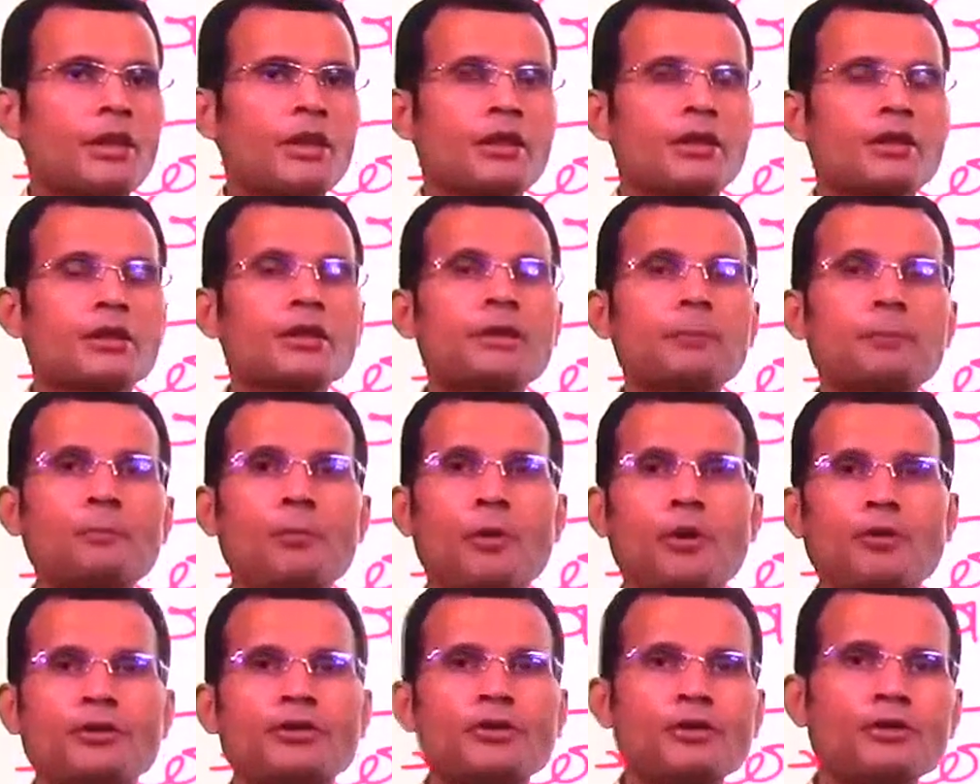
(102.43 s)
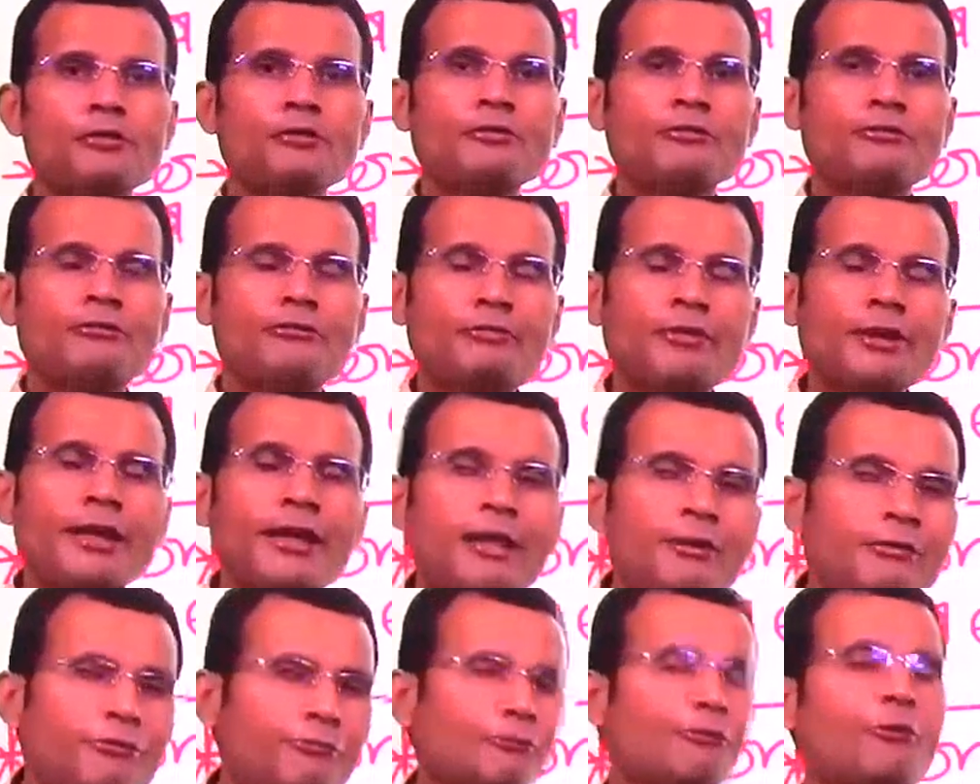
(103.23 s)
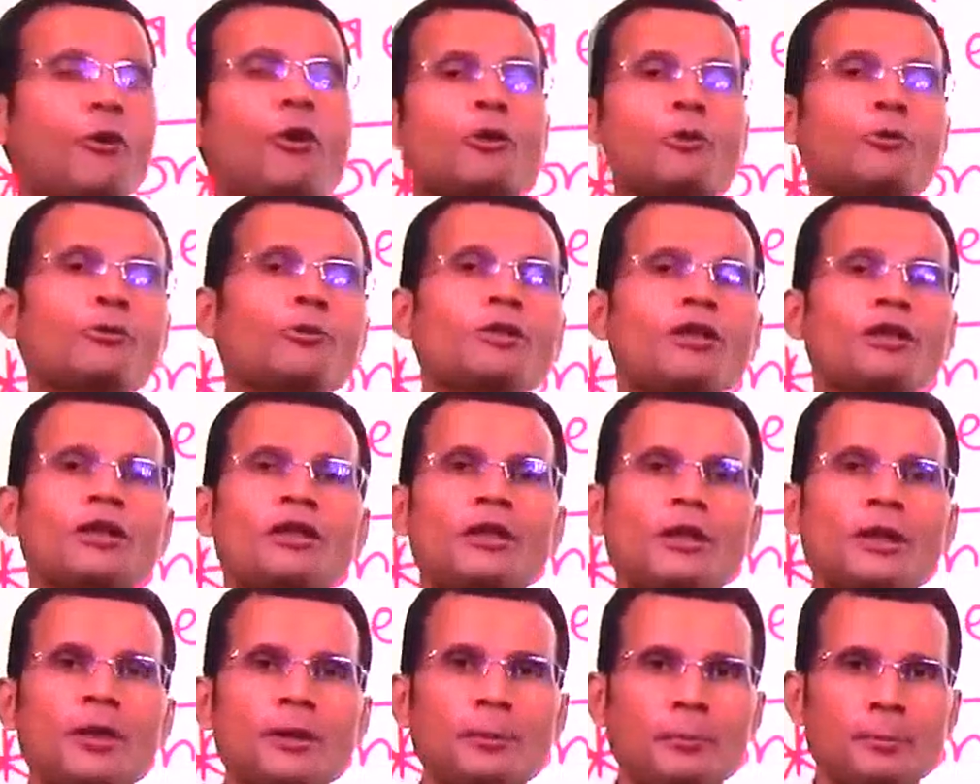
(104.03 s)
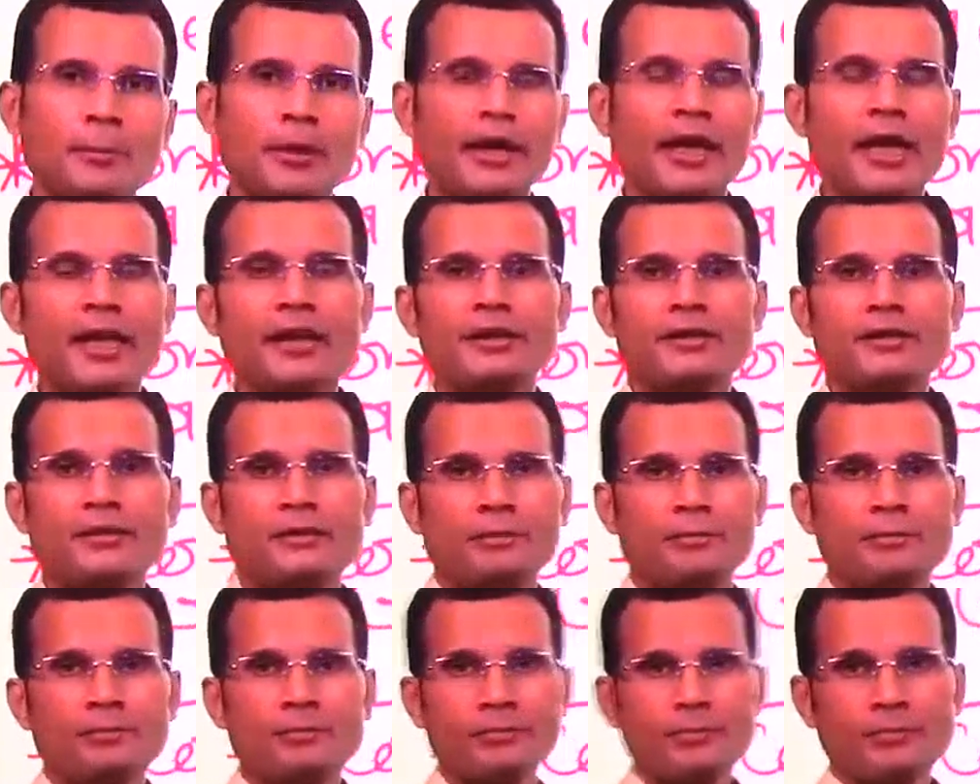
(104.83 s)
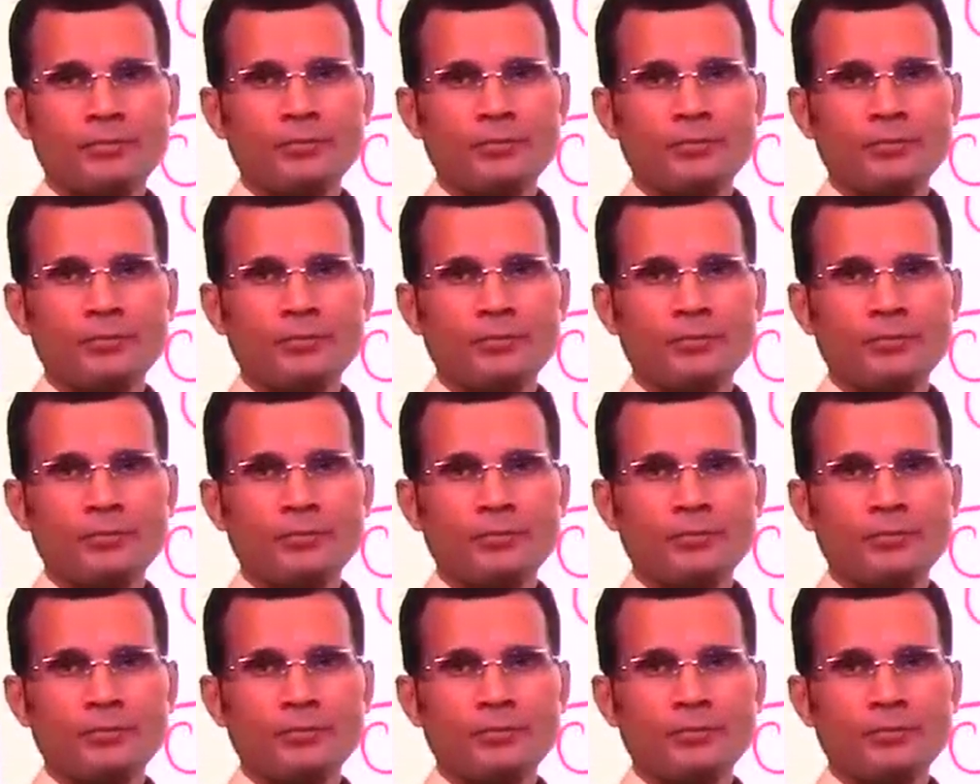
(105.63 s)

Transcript: the positive feed forward mechanism?